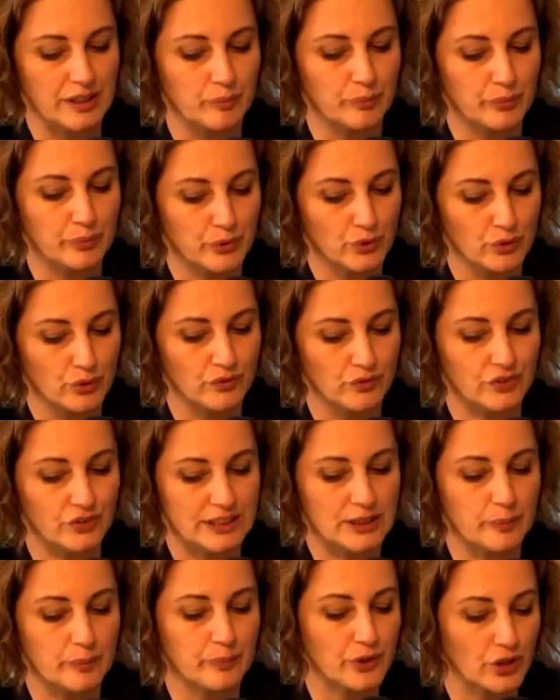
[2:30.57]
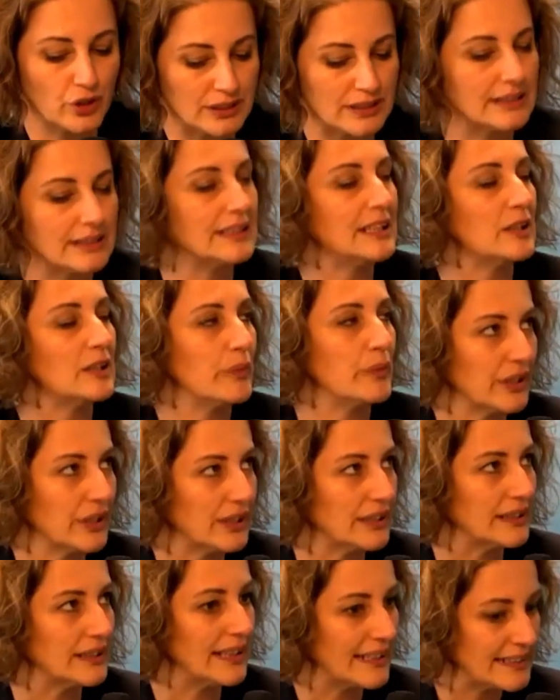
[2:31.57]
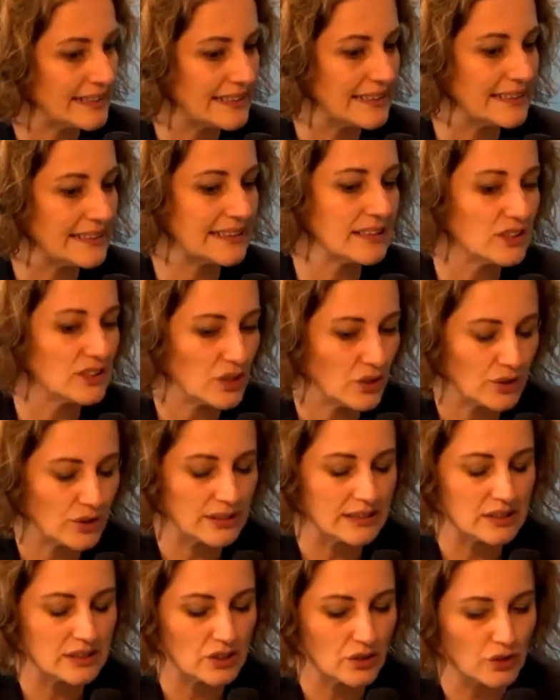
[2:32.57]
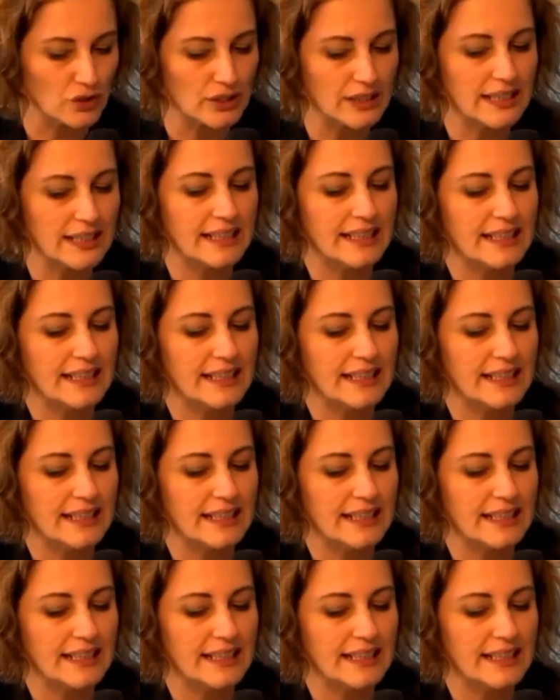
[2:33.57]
improve reciprocity in market access, and so on and so on.